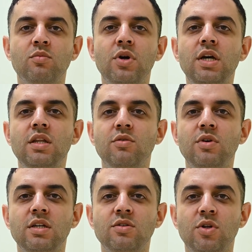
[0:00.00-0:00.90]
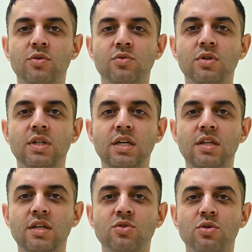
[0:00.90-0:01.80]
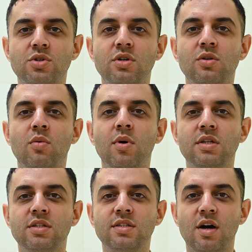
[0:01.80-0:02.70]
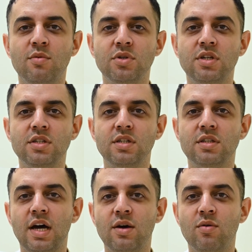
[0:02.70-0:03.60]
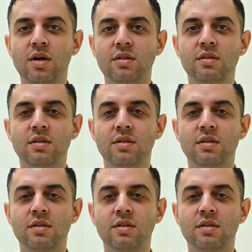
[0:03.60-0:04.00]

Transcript: BrainNavi is one of the leading surgical robotics companies in Taiwan